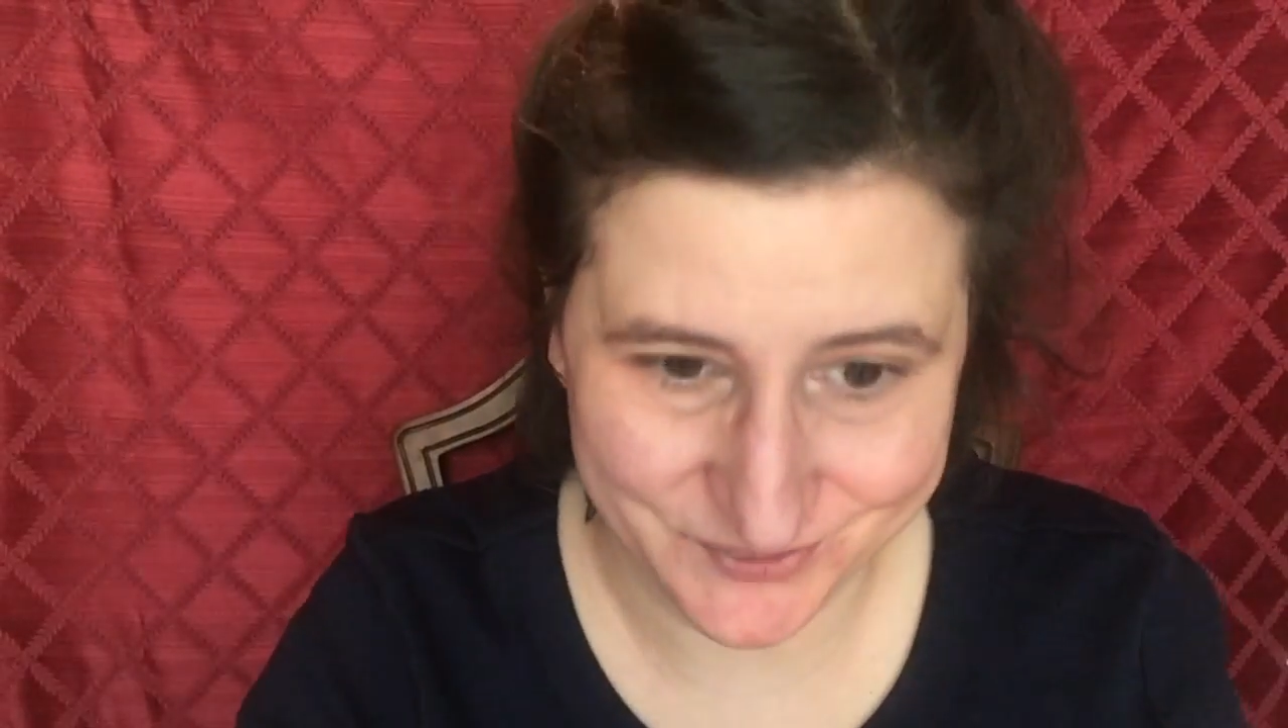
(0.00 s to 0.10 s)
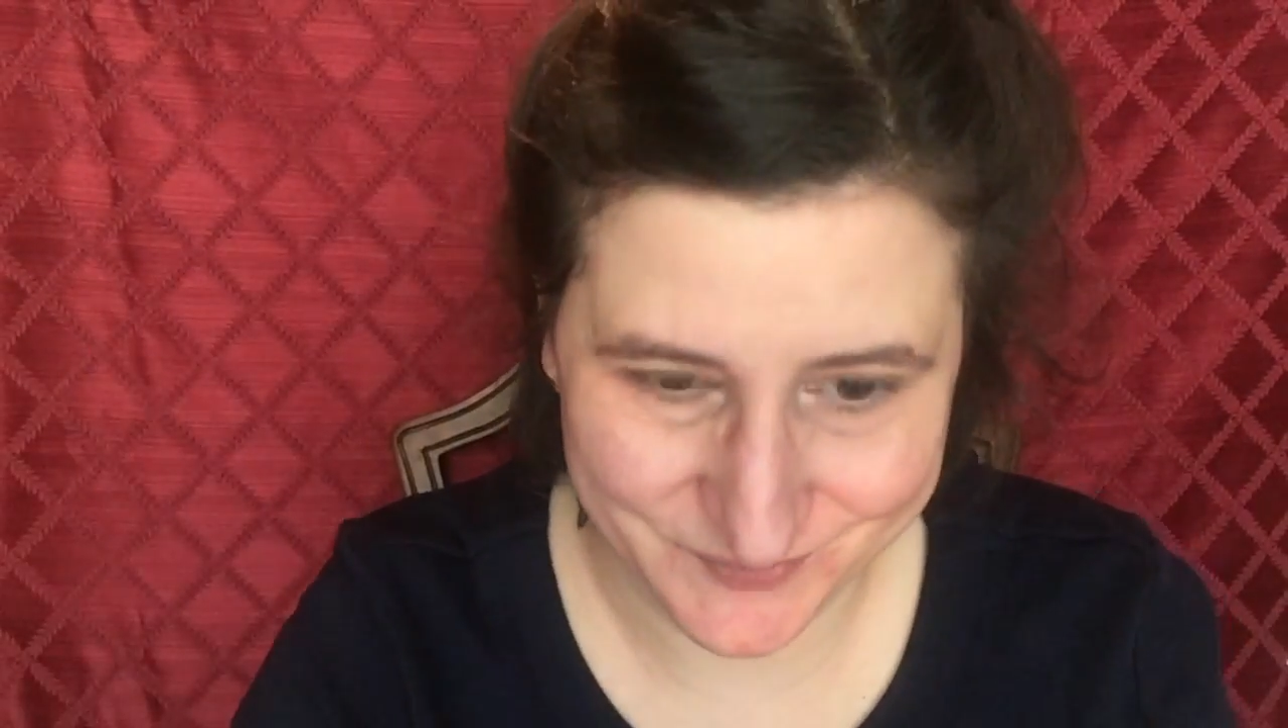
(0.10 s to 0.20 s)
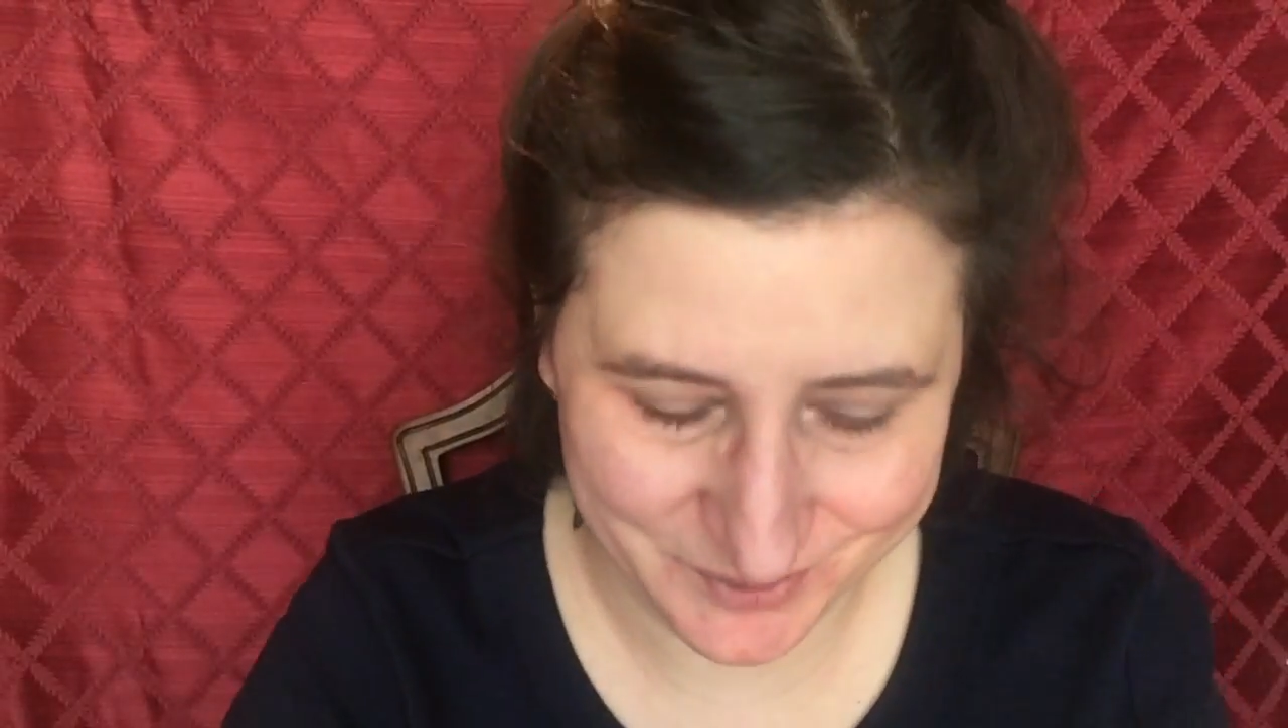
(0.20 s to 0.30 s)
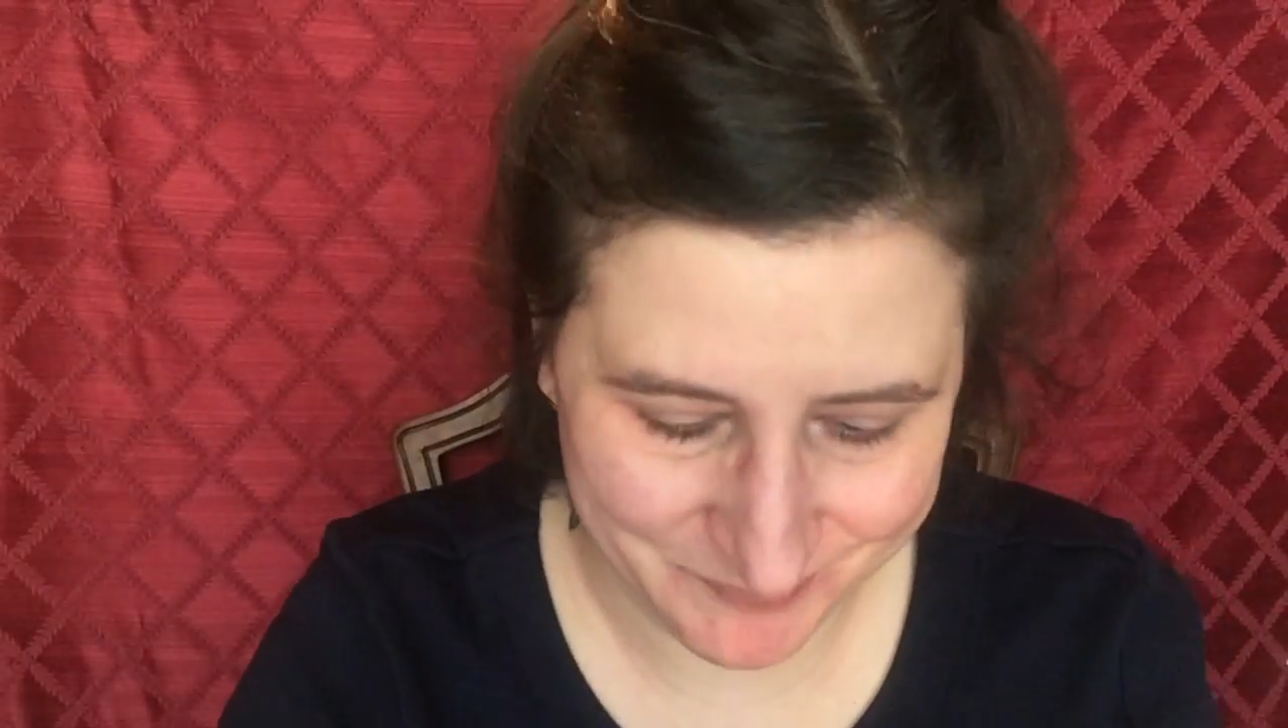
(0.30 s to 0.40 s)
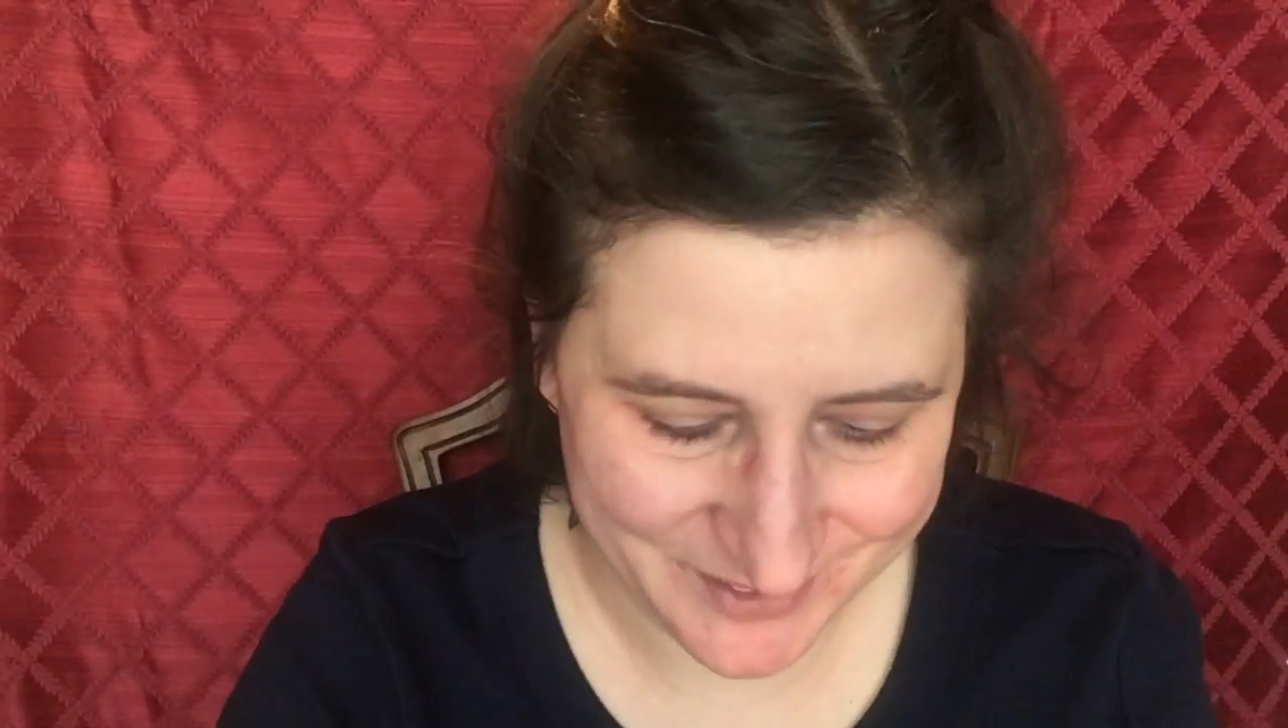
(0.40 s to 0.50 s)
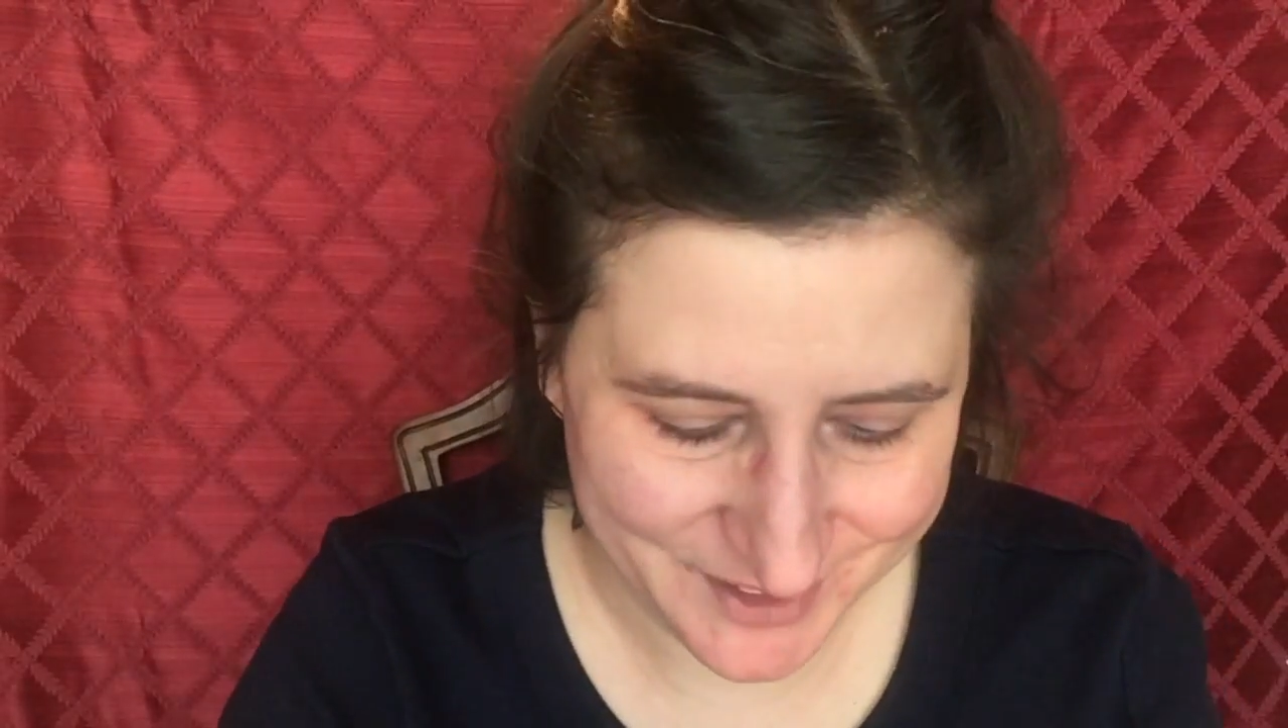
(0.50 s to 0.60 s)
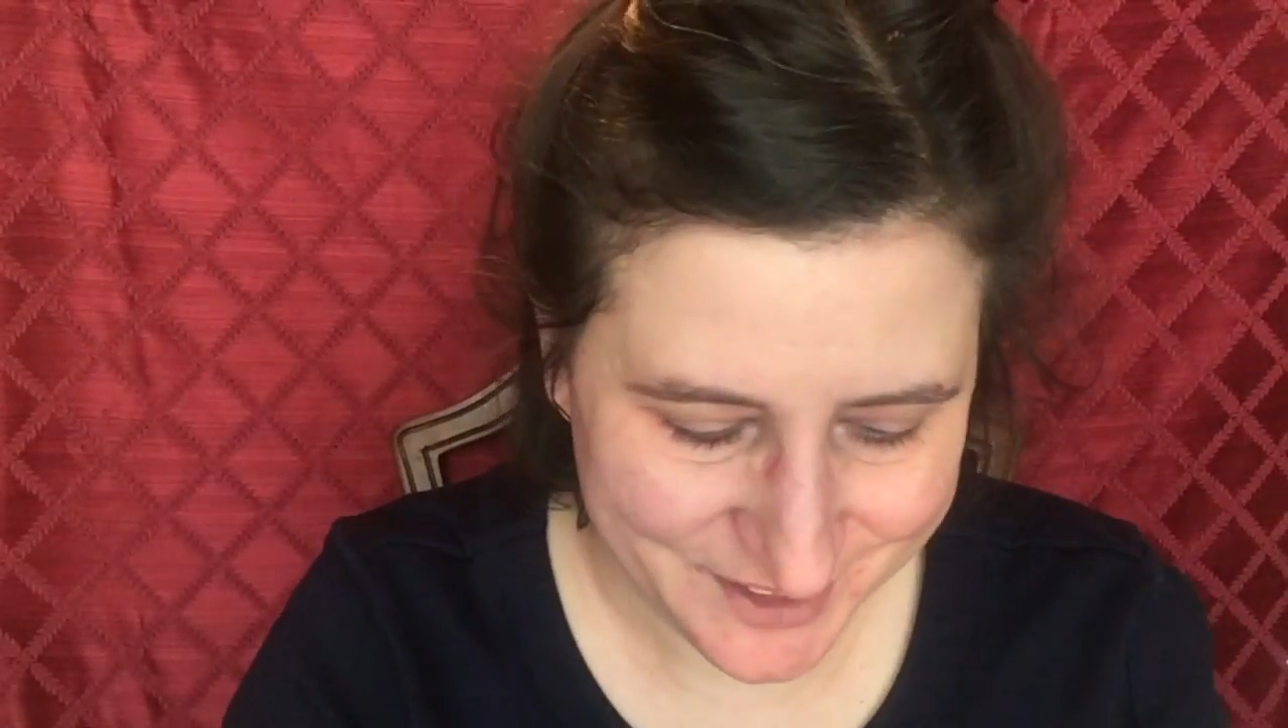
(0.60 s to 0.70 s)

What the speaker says: film,